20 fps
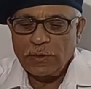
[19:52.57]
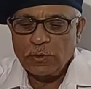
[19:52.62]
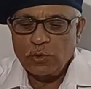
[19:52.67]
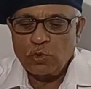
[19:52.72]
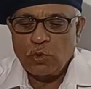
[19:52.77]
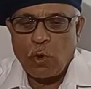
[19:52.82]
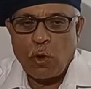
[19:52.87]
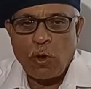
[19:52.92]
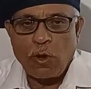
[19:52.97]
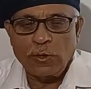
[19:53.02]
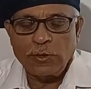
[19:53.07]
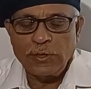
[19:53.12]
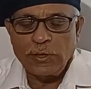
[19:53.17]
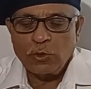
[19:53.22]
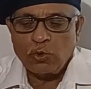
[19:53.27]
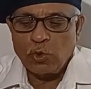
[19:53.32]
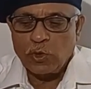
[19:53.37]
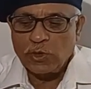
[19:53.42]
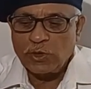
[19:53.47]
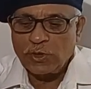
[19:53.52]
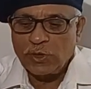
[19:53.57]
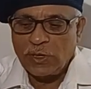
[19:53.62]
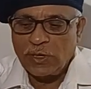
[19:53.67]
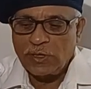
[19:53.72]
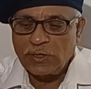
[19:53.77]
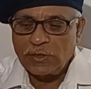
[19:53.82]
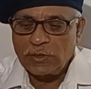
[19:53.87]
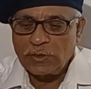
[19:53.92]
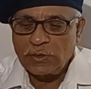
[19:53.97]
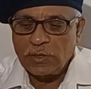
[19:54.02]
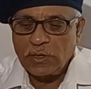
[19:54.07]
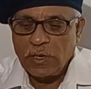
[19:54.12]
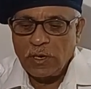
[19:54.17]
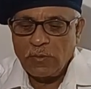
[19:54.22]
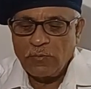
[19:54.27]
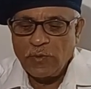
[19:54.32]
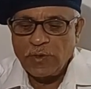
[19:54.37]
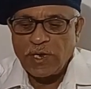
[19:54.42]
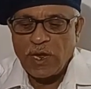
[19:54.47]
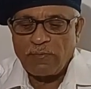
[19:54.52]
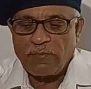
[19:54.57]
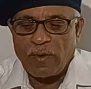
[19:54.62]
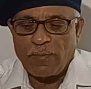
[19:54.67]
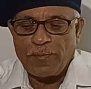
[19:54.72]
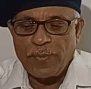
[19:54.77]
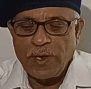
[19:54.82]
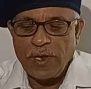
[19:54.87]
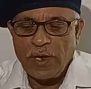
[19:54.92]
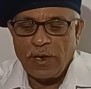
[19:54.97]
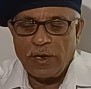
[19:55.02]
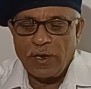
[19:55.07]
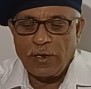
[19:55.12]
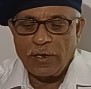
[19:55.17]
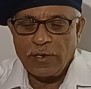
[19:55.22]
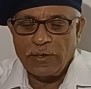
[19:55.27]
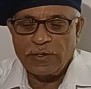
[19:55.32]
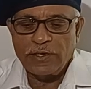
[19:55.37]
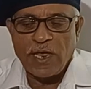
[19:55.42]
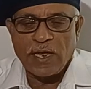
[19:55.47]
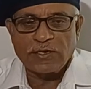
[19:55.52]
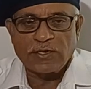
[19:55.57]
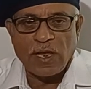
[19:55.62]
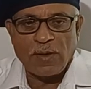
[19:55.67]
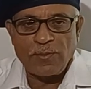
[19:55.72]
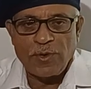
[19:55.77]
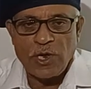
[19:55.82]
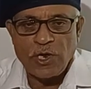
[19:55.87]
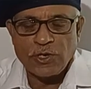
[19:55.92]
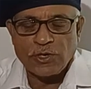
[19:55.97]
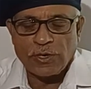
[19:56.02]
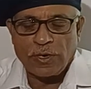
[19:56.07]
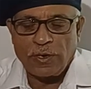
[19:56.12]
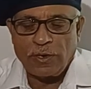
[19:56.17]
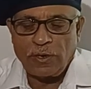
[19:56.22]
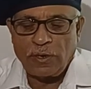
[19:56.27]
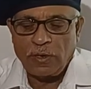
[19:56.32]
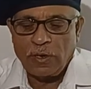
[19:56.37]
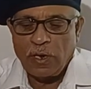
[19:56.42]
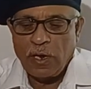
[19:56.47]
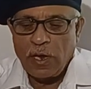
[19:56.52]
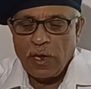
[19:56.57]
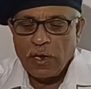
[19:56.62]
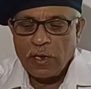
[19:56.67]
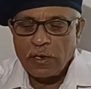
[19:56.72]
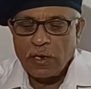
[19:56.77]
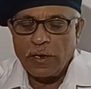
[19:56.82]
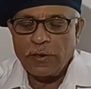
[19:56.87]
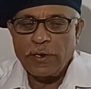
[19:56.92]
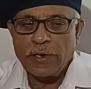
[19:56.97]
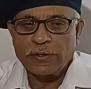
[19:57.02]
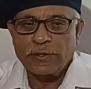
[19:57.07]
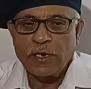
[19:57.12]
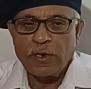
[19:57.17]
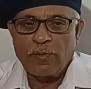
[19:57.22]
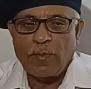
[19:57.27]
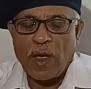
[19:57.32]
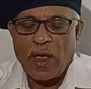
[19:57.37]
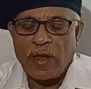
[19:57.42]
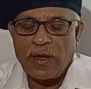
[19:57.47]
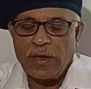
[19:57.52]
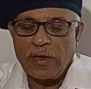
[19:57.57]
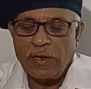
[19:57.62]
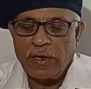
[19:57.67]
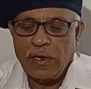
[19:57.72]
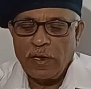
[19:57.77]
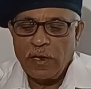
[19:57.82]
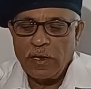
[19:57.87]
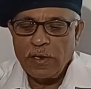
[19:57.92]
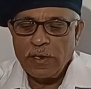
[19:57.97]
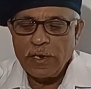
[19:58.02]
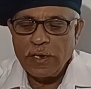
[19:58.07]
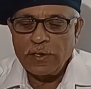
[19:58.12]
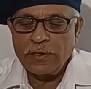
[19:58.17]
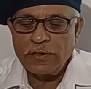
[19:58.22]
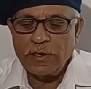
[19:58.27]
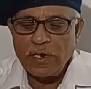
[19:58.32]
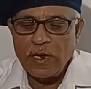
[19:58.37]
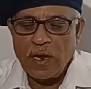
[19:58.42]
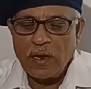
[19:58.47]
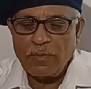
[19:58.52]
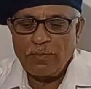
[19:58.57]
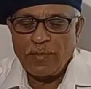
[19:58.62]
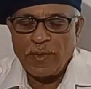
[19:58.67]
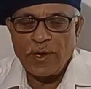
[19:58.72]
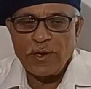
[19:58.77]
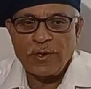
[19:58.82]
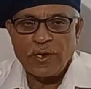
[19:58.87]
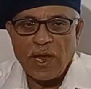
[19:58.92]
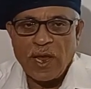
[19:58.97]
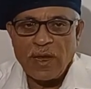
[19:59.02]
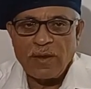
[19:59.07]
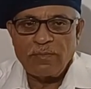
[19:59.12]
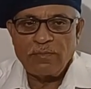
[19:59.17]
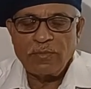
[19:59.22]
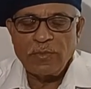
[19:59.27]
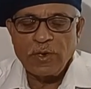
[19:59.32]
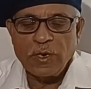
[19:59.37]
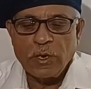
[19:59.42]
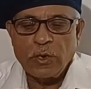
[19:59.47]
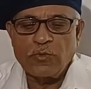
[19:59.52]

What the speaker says: to all the questions which have appeared in the examination conducted by Indian Maritime